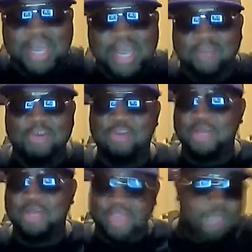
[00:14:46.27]
I don't know,
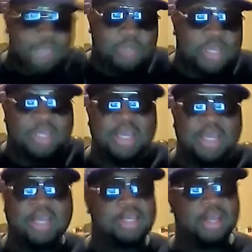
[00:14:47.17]
but that's what they
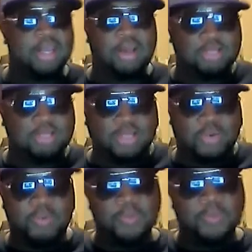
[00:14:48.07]
did. And and
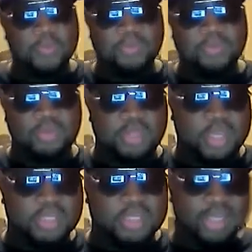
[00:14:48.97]
also
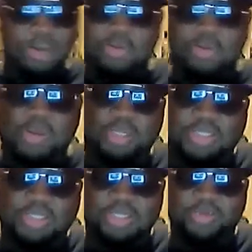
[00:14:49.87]
in the later part of the
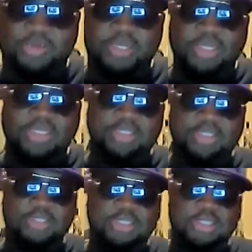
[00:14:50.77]
series,
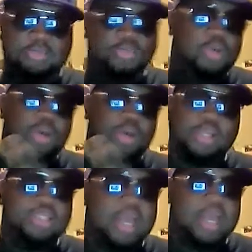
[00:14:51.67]
some
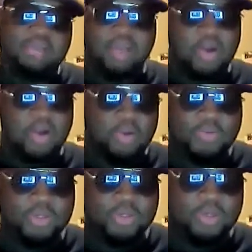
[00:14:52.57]
drugs got
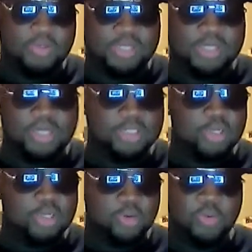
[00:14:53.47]
involved within the
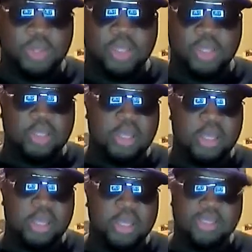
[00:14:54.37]
show
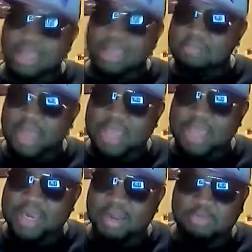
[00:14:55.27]
and they
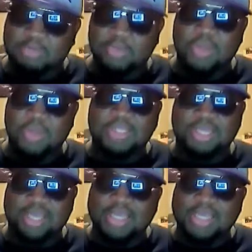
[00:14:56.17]
made it a point to
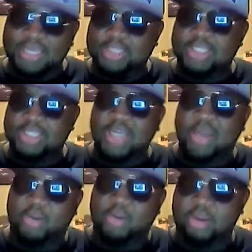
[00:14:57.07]
get that shit
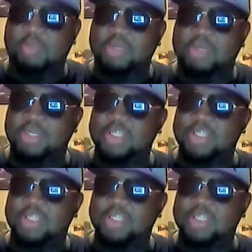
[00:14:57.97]
out of their neighborhood.